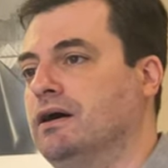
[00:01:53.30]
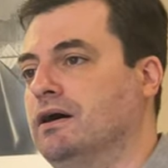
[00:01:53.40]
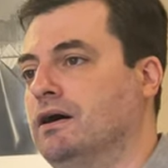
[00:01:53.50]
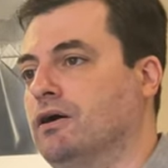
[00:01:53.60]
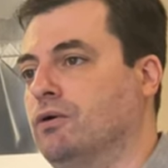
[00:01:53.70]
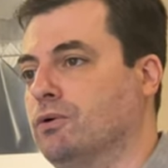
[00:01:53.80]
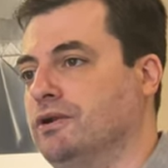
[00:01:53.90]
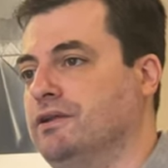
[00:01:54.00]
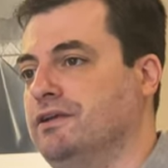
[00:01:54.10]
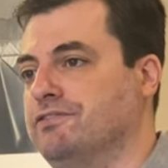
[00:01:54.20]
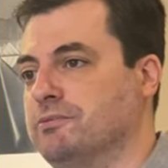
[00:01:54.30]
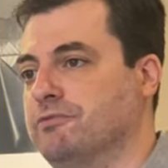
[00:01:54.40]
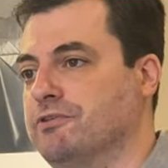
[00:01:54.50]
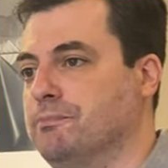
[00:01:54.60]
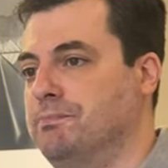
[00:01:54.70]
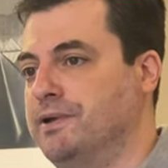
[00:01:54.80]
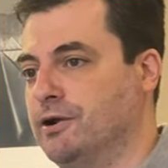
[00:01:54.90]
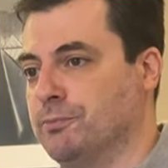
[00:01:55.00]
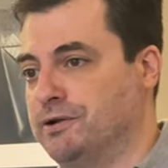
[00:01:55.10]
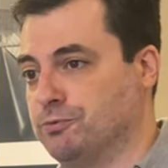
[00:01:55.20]
uh, or indeed some of the
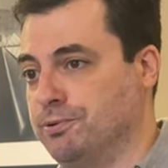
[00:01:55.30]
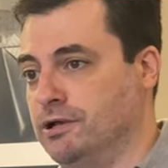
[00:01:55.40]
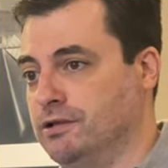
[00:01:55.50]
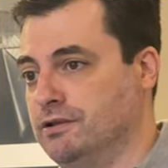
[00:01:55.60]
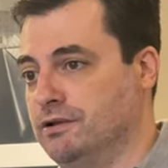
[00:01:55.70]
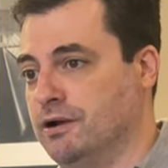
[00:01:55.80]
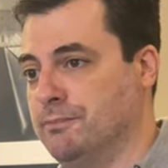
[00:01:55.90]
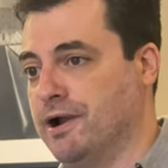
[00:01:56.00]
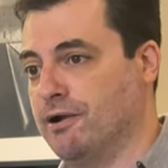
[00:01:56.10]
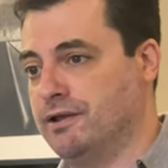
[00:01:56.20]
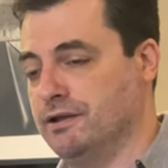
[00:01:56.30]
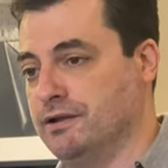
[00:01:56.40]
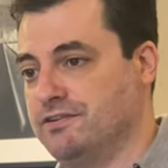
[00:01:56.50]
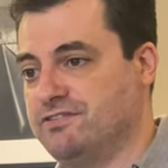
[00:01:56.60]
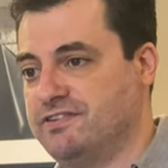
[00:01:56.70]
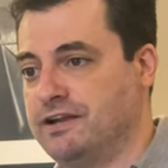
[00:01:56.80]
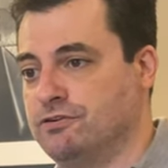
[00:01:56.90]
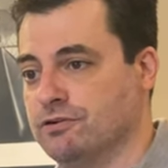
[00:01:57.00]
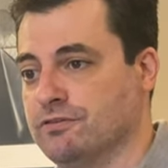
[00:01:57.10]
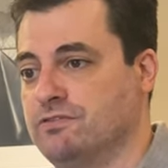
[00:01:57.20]
bigger metropolitan American
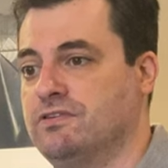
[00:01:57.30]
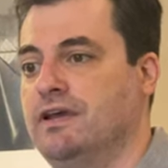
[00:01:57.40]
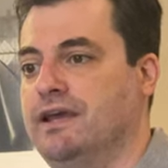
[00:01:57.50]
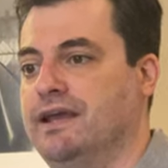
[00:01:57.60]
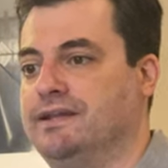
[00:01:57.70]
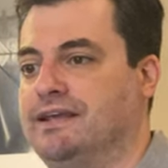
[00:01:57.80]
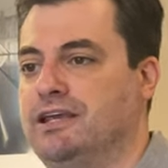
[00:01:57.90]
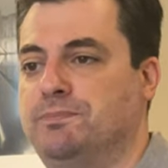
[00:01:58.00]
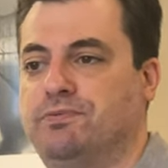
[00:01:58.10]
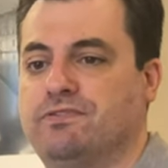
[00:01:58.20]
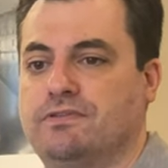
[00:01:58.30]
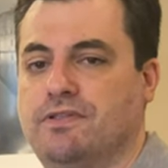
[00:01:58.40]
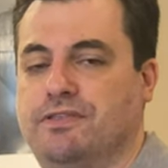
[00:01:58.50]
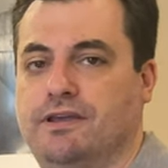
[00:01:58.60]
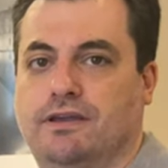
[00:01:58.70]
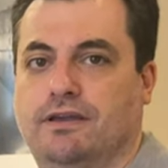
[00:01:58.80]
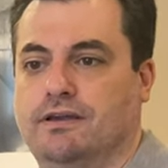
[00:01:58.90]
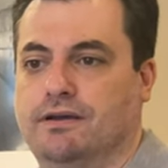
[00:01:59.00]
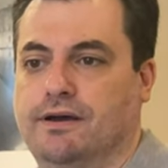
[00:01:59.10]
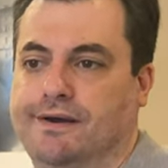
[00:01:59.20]
centers, it keeps the
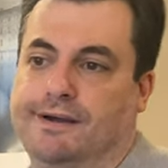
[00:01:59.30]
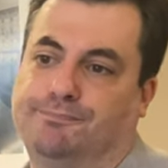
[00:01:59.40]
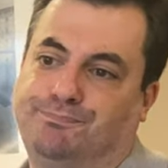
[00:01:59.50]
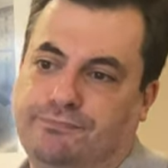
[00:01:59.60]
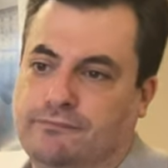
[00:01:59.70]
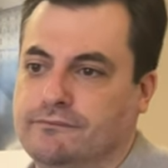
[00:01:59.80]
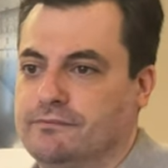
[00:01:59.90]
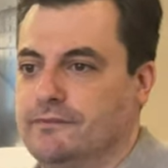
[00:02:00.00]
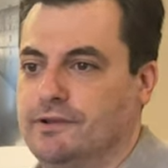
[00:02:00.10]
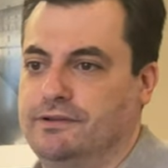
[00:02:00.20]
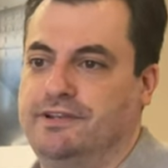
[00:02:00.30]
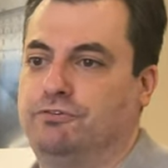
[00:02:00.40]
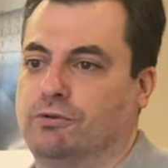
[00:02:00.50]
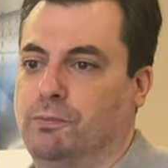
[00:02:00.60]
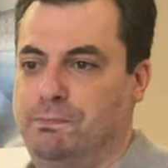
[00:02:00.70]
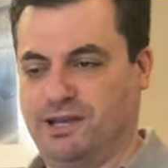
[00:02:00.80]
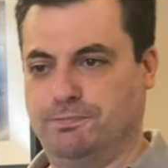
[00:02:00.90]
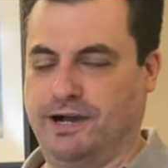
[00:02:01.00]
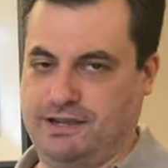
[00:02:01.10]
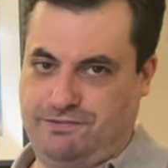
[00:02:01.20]
uh, digital
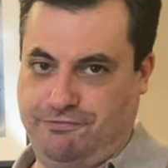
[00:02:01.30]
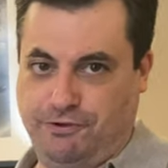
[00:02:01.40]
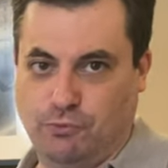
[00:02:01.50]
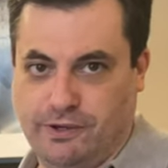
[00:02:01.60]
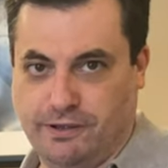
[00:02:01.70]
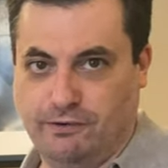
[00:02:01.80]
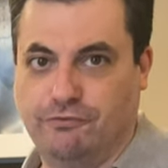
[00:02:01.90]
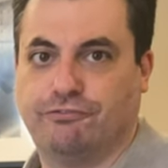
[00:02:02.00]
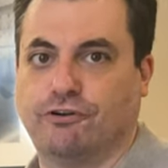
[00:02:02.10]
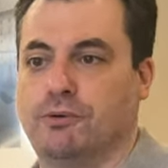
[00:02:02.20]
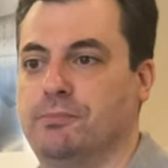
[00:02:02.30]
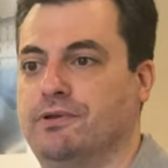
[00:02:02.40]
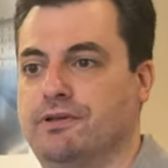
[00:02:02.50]
pickpockets, if you will, from